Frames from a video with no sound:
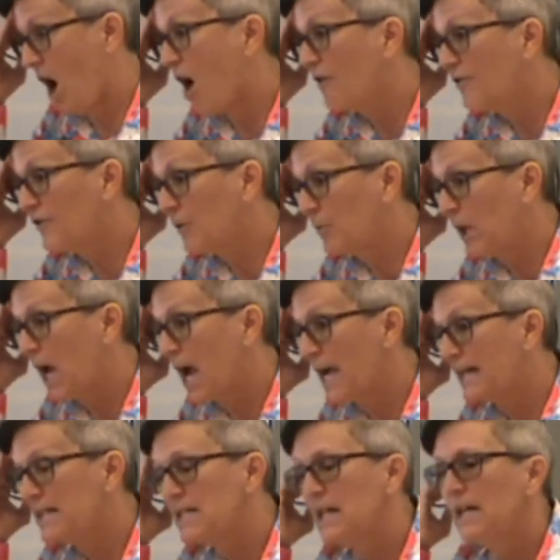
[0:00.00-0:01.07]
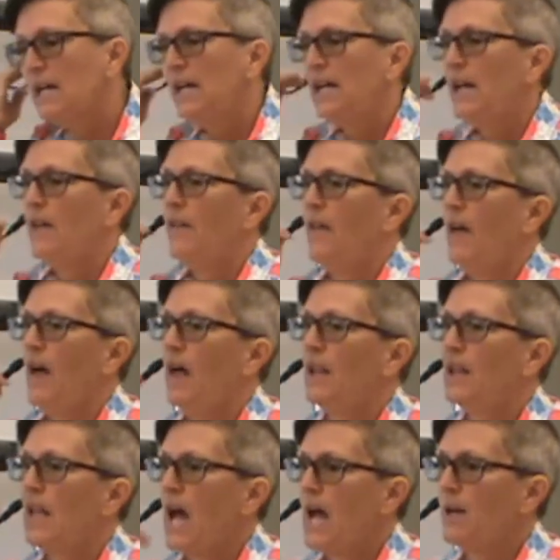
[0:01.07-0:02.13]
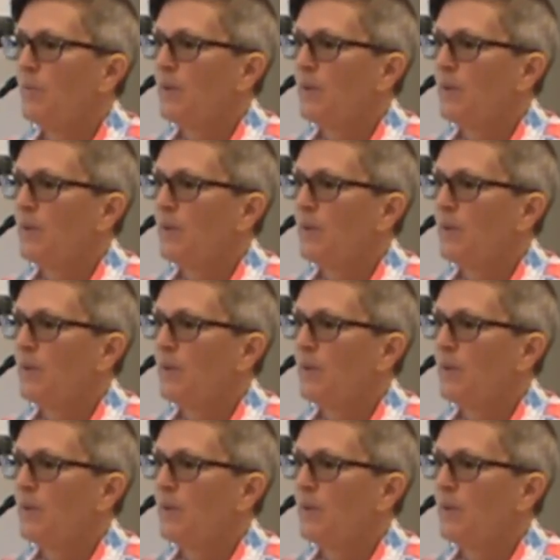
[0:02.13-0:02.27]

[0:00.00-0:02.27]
of the Blind, a lot